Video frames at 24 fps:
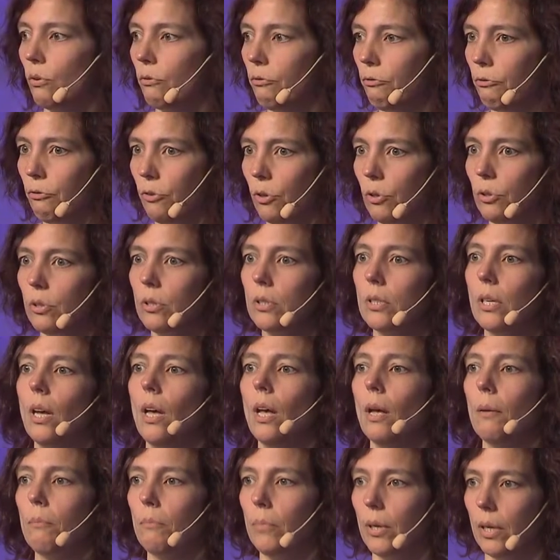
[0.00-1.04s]
first
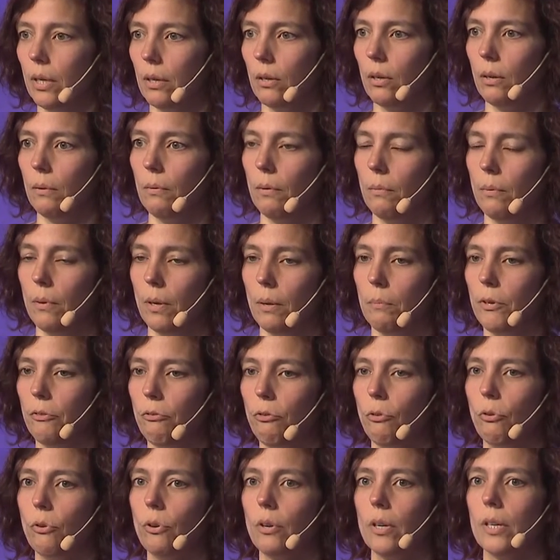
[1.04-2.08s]

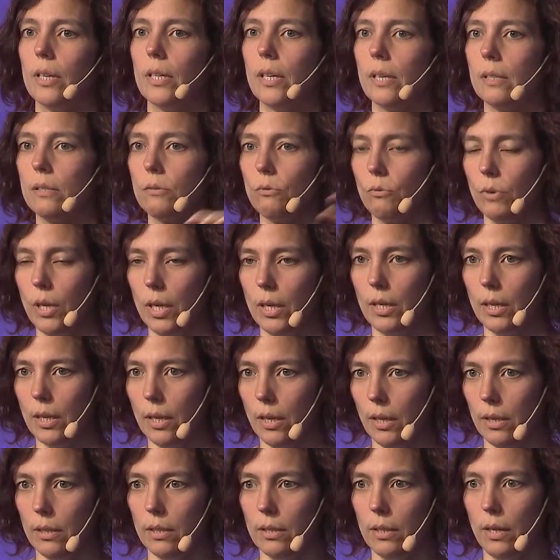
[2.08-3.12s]
before it gets
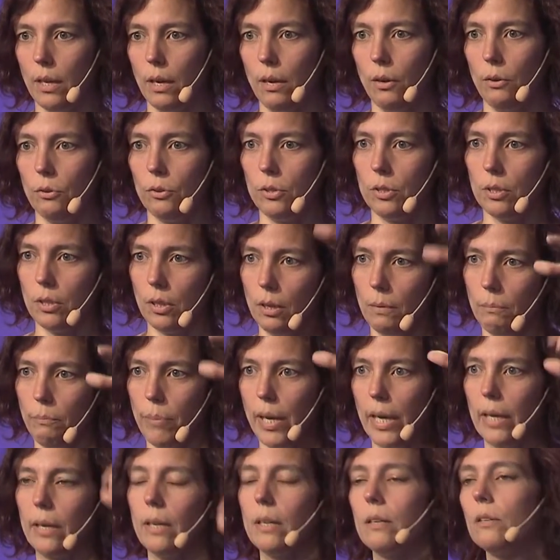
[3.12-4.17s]
radiated out
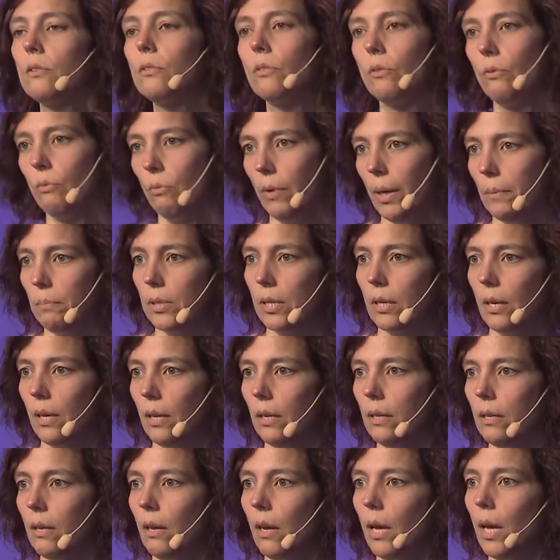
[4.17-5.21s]
back into the
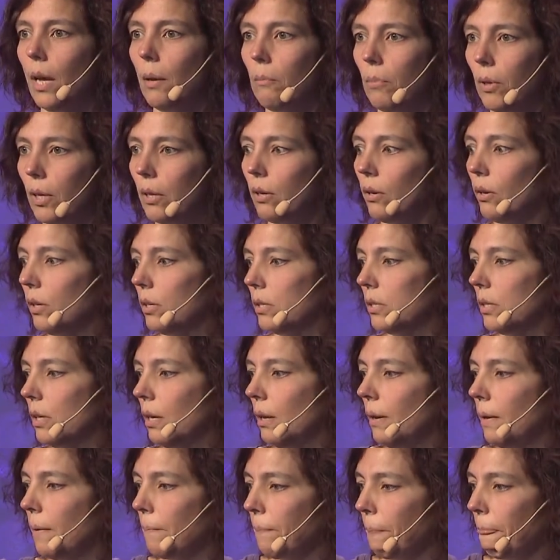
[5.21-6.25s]
website, because
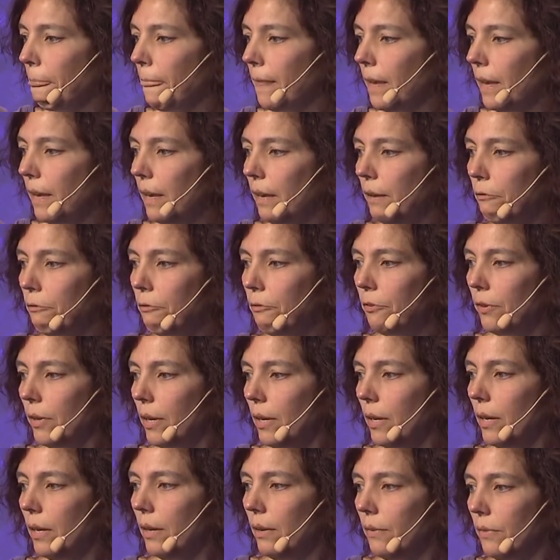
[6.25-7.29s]
if
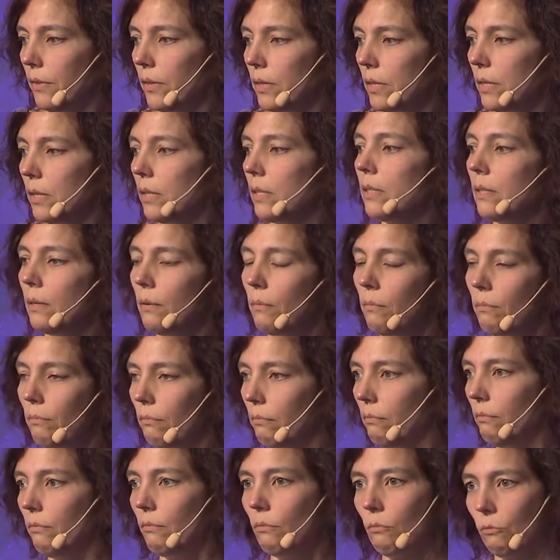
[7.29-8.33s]
the system
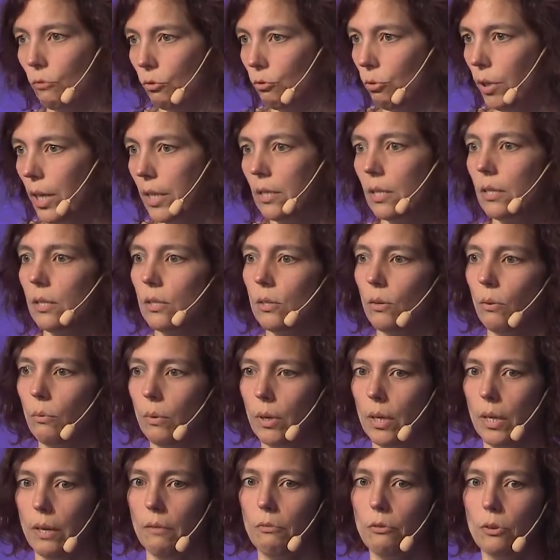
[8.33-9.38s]
crashes or
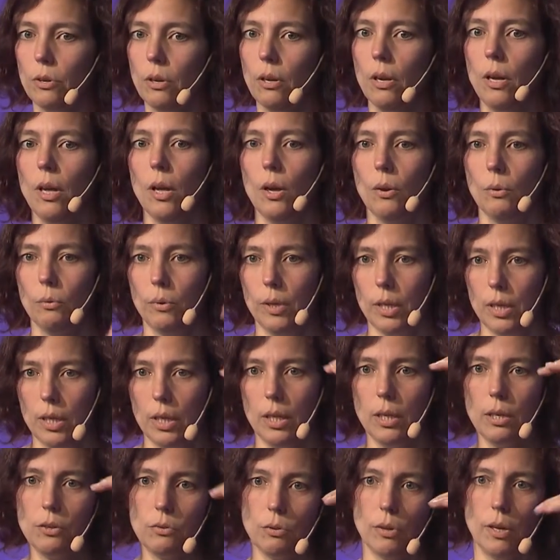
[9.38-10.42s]
whatever, we
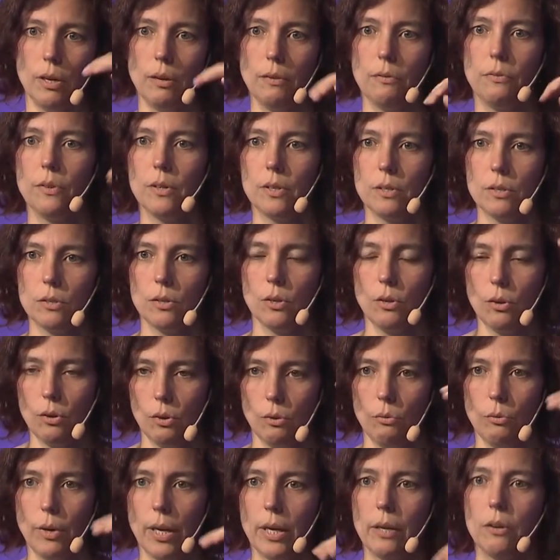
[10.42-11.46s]
need to have this
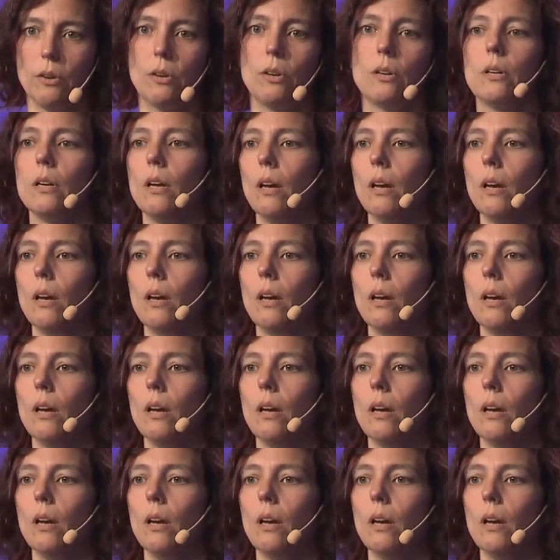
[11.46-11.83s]
record